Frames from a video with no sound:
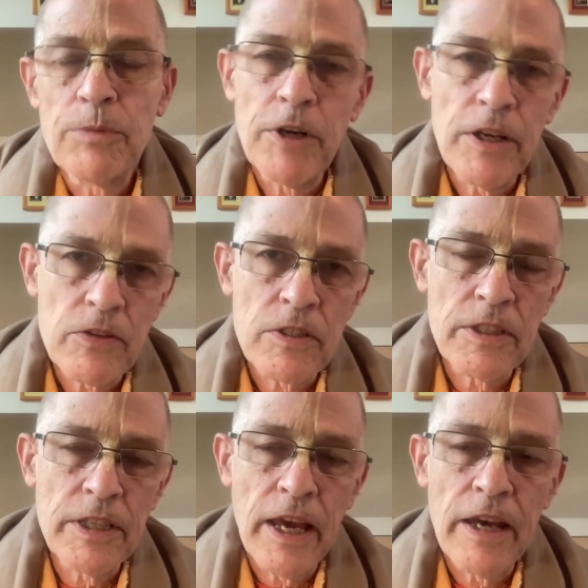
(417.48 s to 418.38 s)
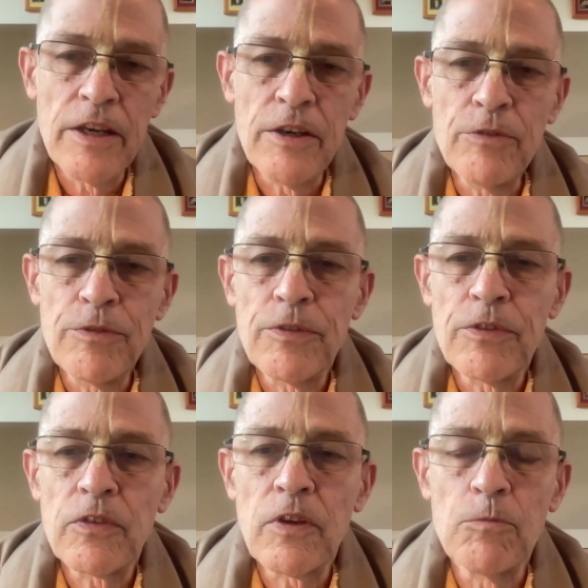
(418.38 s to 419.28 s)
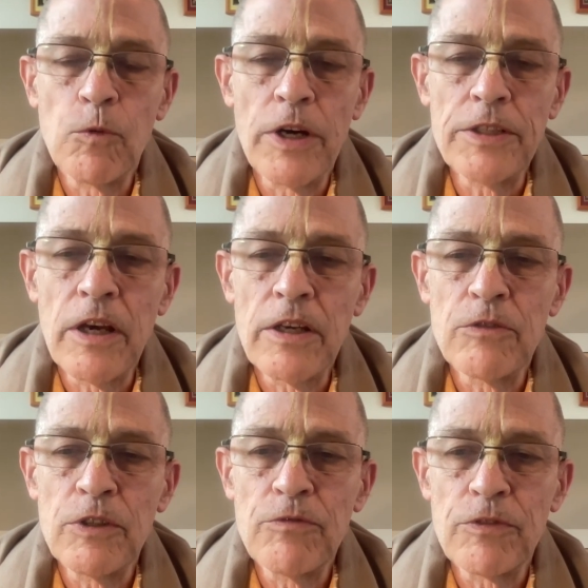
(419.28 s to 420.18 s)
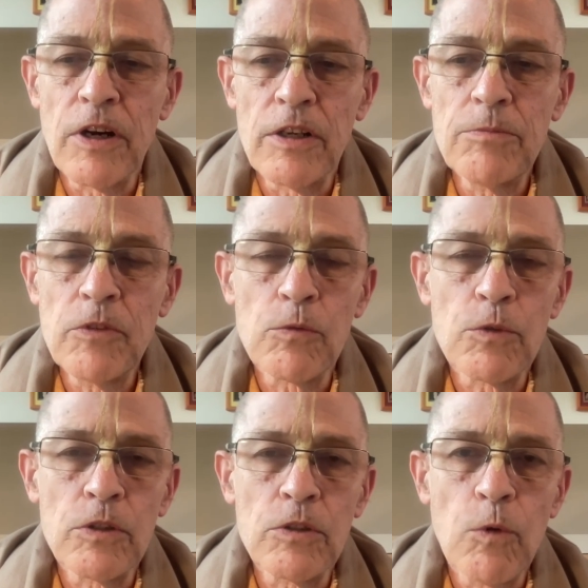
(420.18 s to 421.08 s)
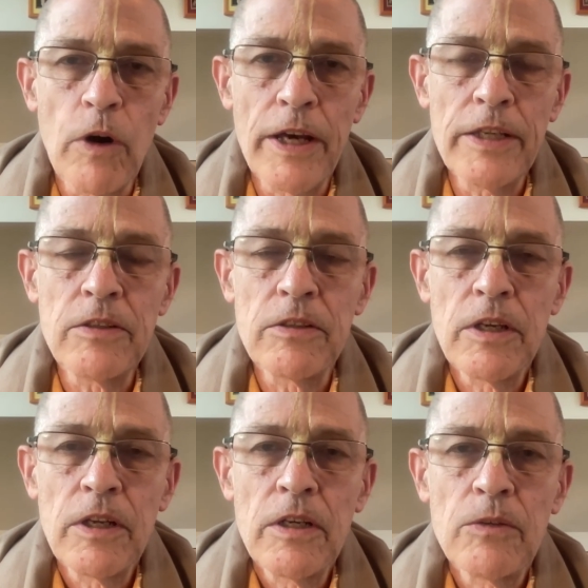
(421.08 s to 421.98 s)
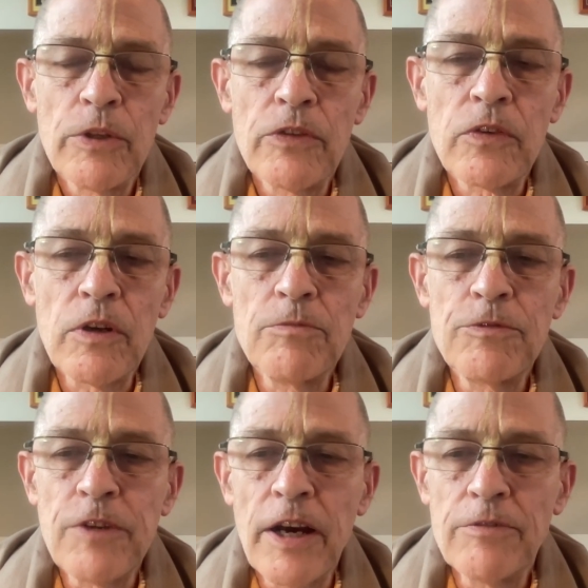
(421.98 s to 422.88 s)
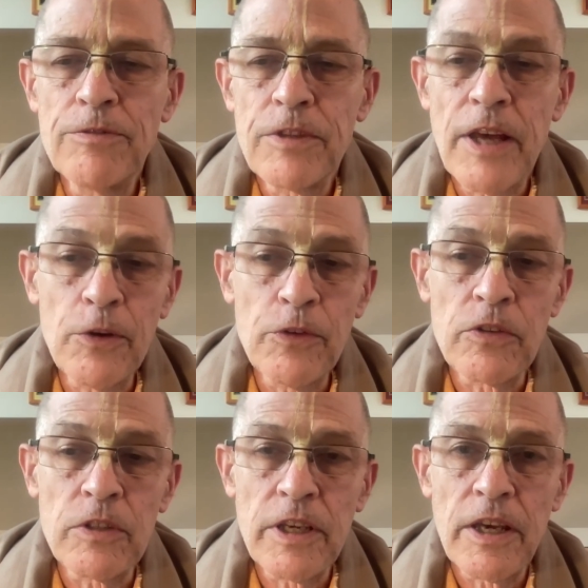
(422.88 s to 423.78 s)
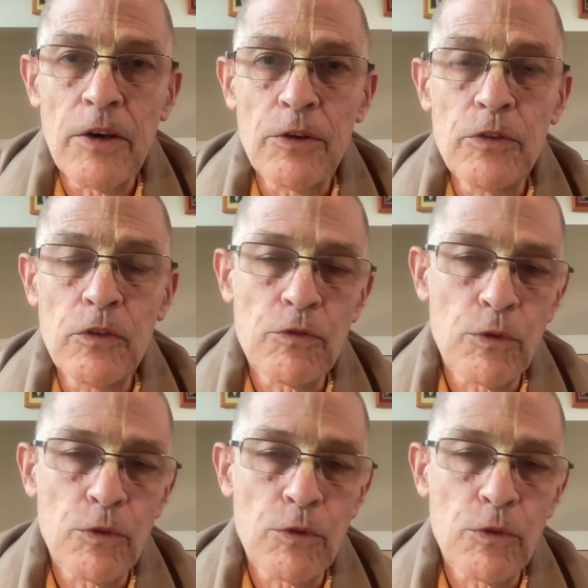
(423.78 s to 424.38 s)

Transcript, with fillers: We presently have some 100 farms worldwide with some 5,000 cows,